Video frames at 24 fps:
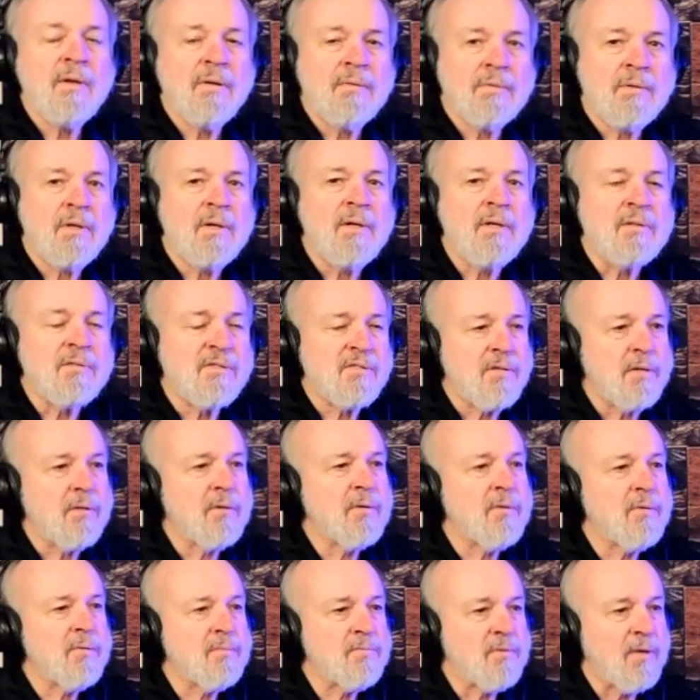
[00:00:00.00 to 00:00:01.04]
All right.
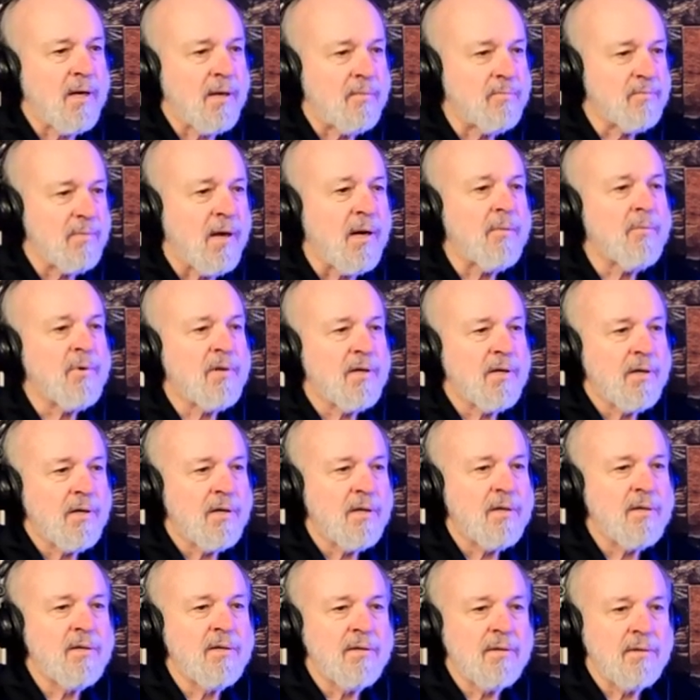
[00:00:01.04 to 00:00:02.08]
So I went
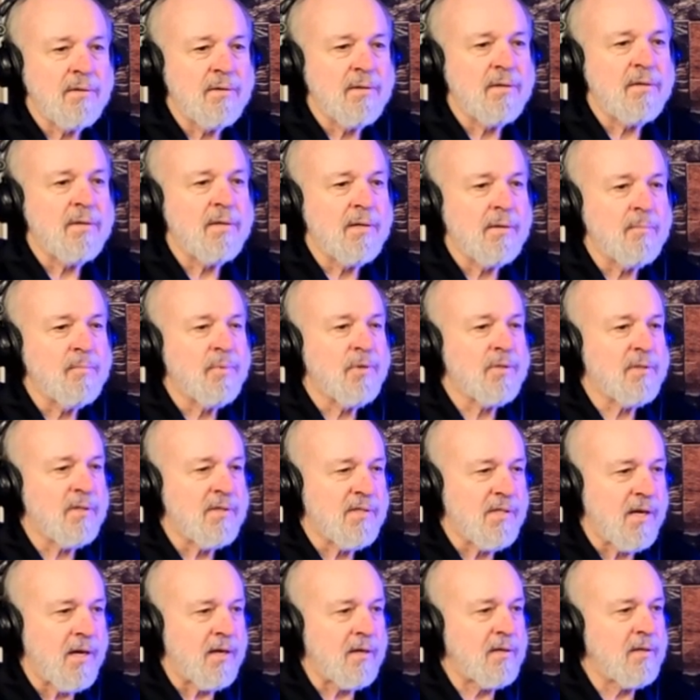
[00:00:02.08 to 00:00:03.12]
ahead and put the
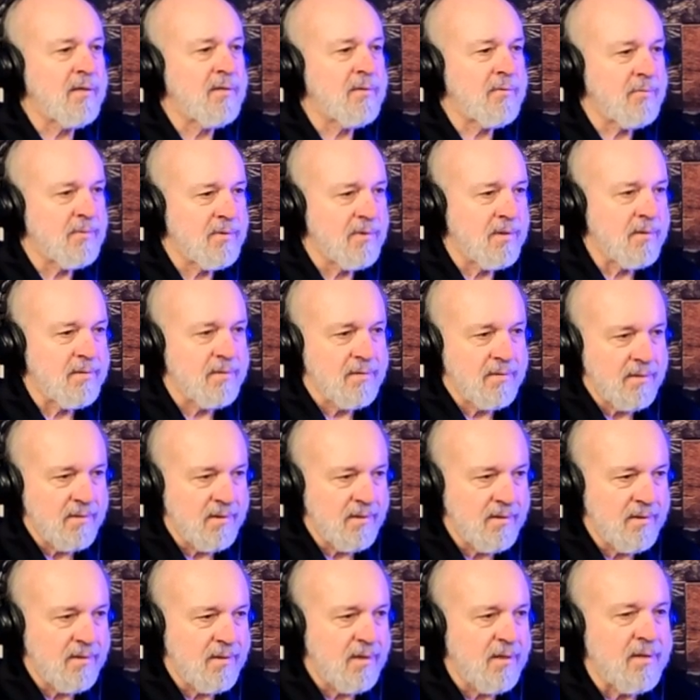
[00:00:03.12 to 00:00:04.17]
tack in it with
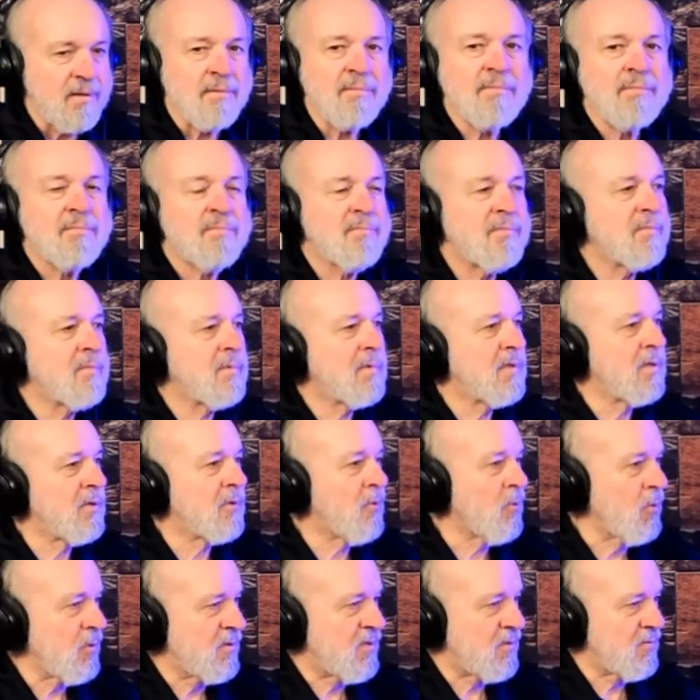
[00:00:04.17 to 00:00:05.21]
the
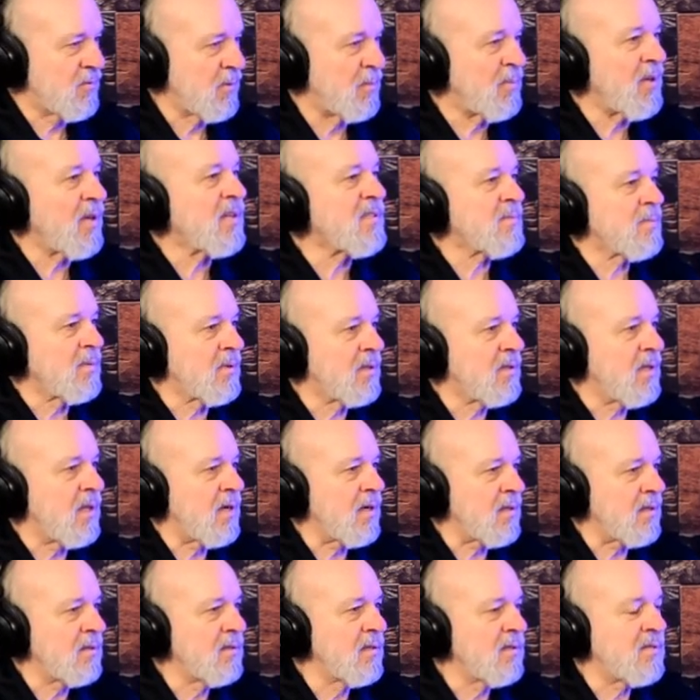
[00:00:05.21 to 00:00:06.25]
quartz replacement
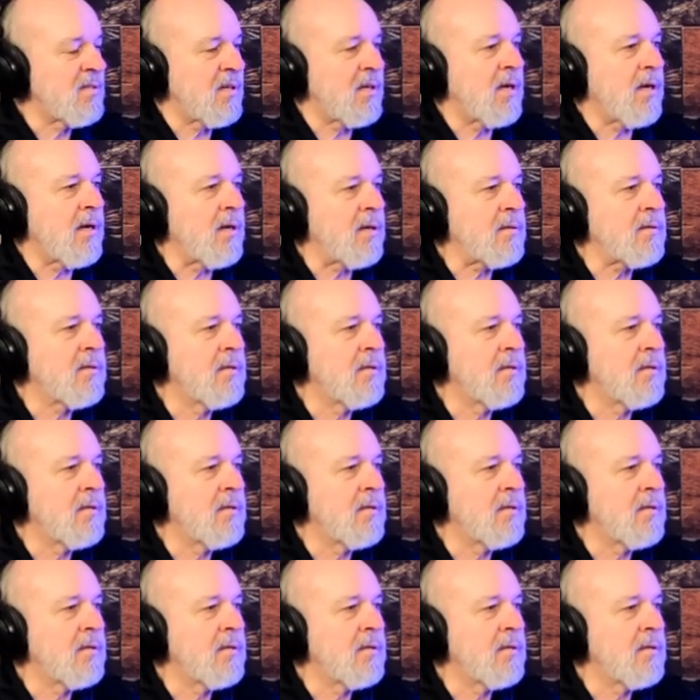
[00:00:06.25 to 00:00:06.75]
clock in the tack.